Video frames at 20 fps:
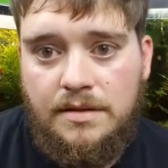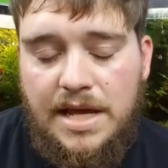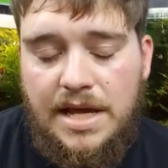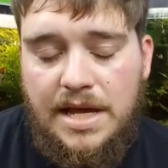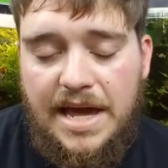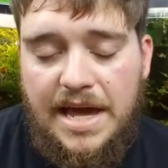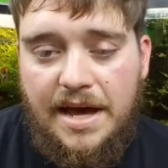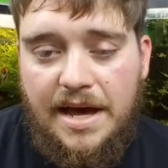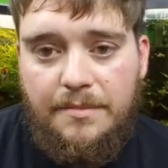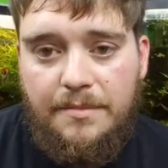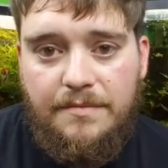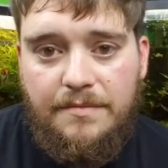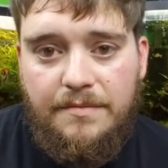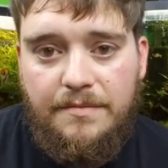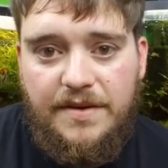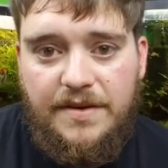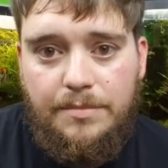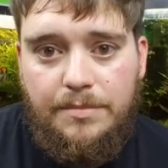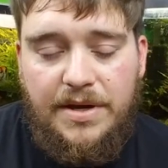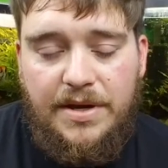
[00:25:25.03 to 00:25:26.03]
Yep,
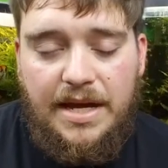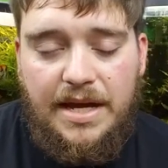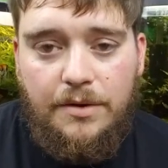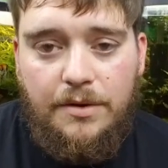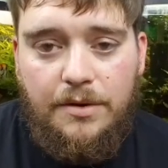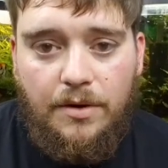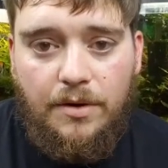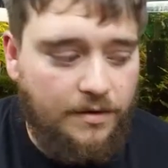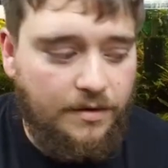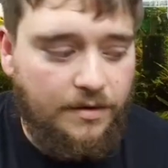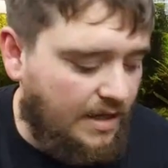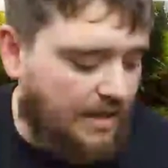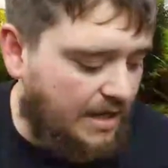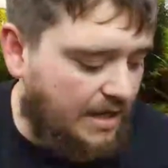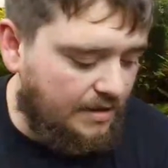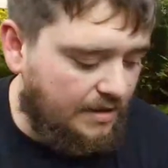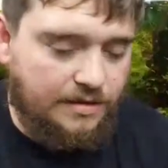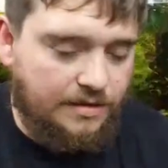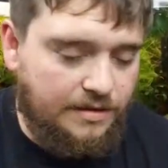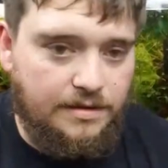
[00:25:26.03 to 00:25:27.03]
VB, you are
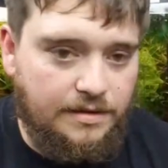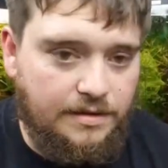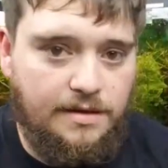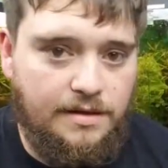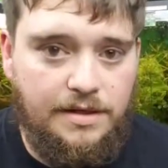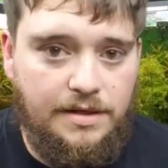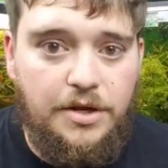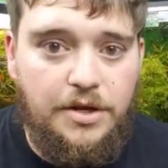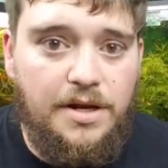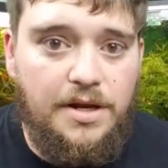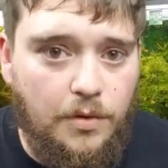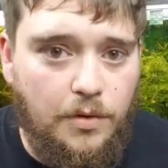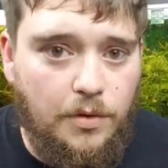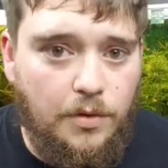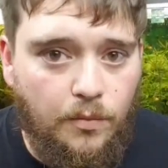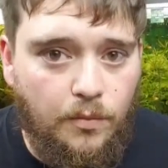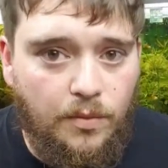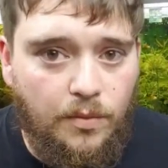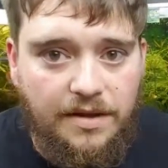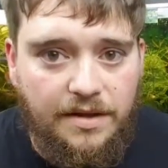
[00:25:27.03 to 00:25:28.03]
late. You
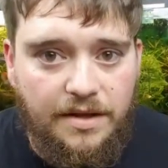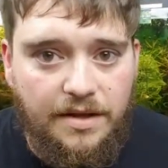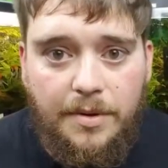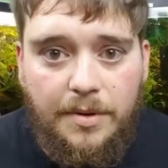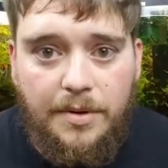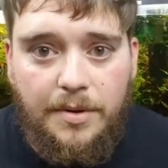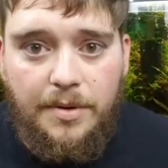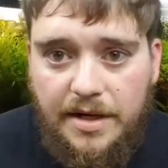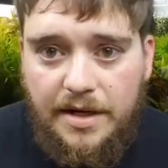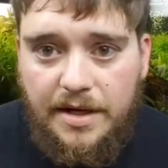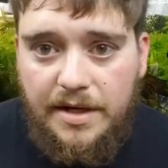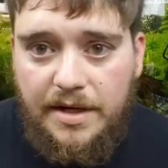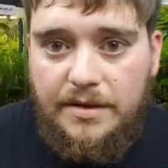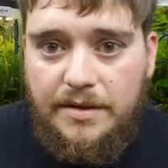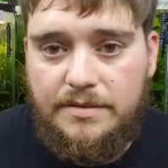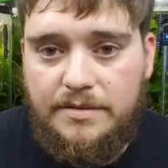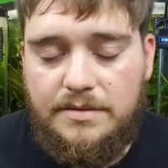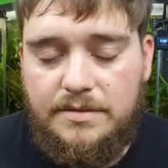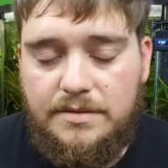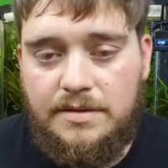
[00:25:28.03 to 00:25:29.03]
didn't win though, buddy.
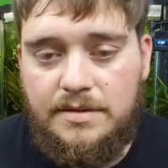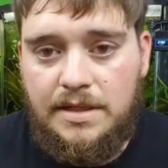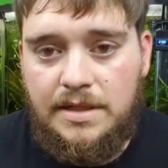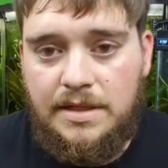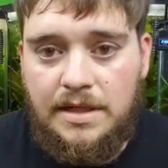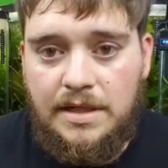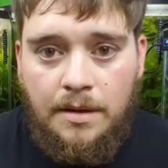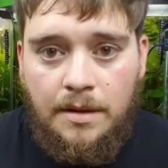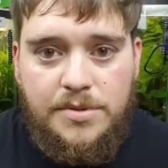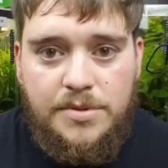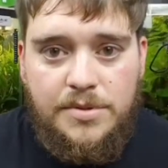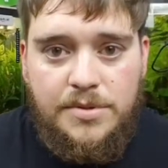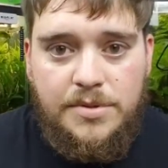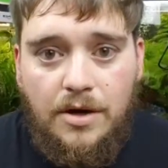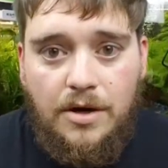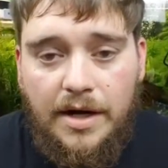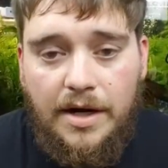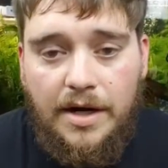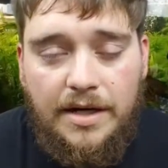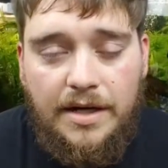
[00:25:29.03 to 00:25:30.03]

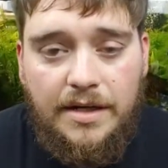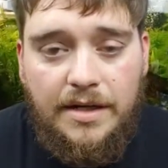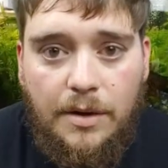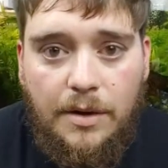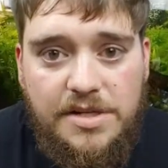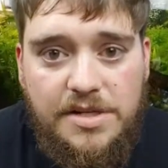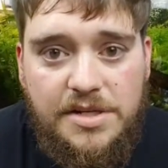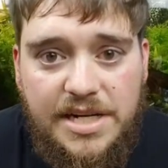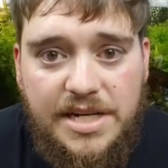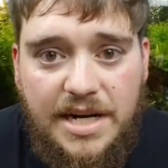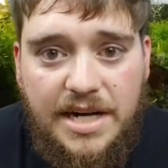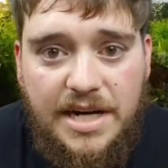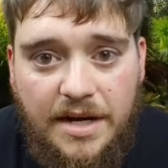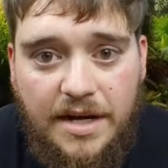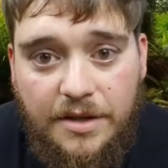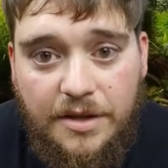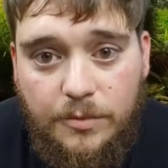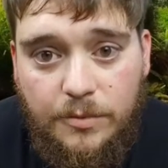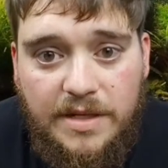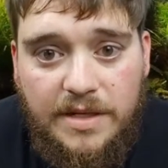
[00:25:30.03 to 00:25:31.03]
Sorry. I wish I had another
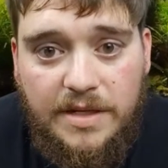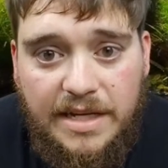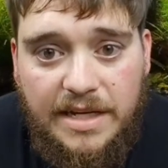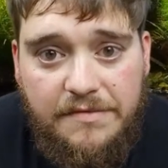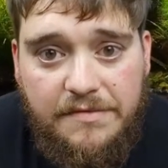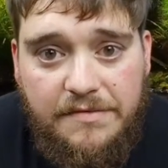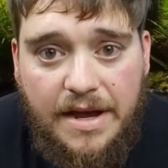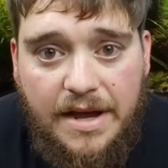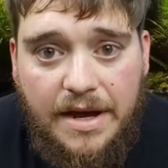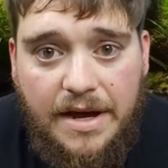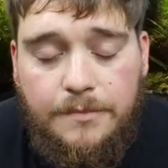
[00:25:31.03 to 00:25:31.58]
one to give out.